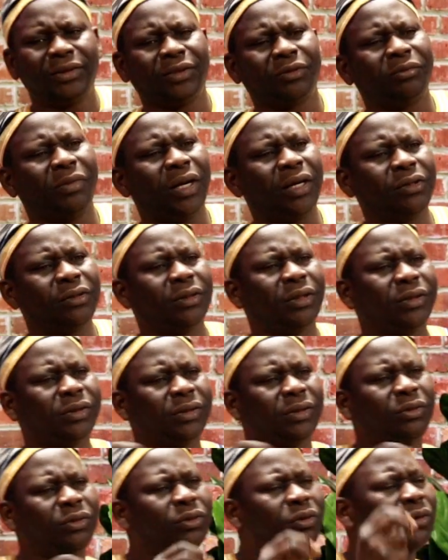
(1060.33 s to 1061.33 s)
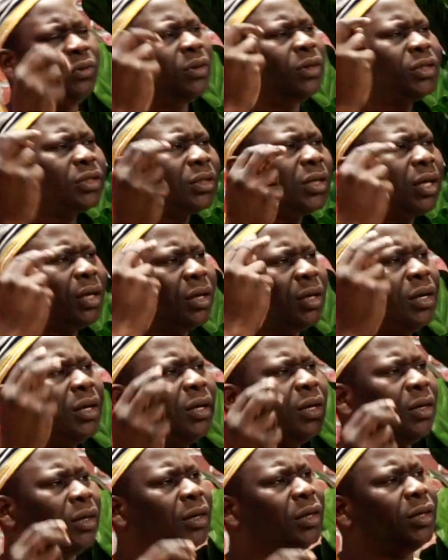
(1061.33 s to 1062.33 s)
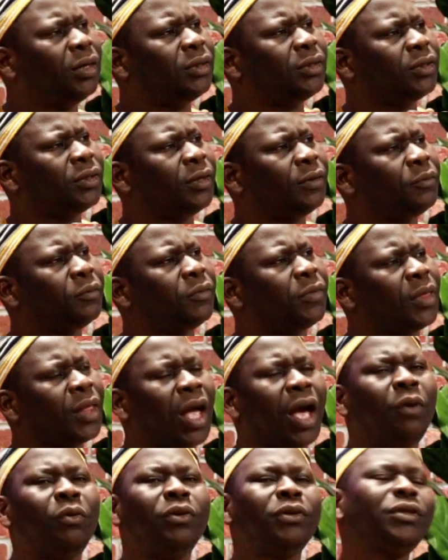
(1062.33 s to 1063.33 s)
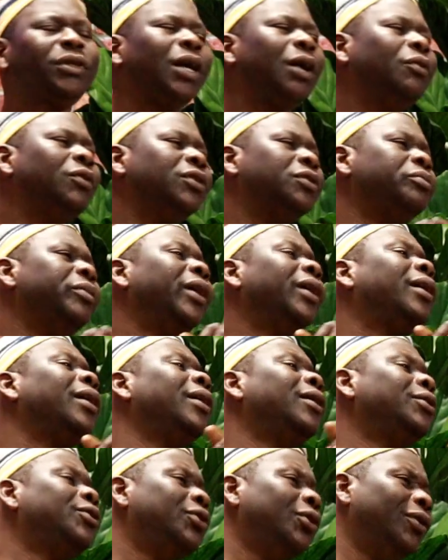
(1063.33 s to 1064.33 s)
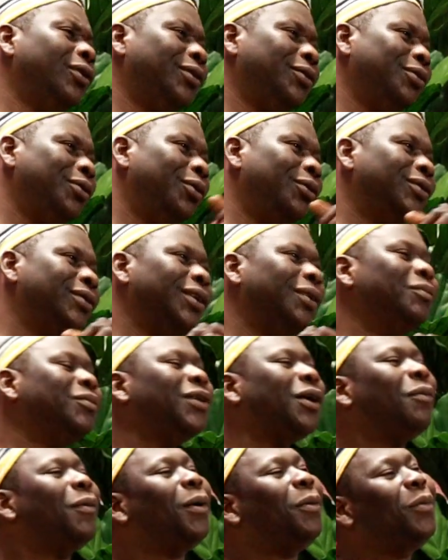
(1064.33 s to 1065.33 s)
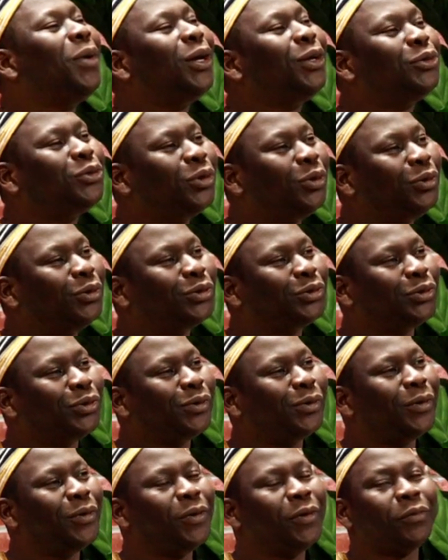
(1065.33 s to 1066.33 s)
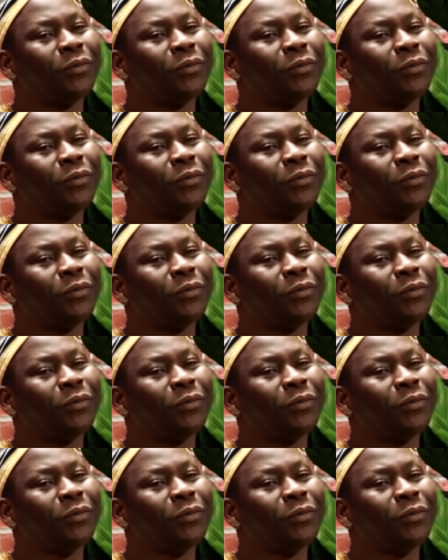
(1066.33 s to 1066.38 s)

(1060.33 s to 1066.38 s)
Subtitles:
It's like, I was making a joke, sometimes I make jokes, so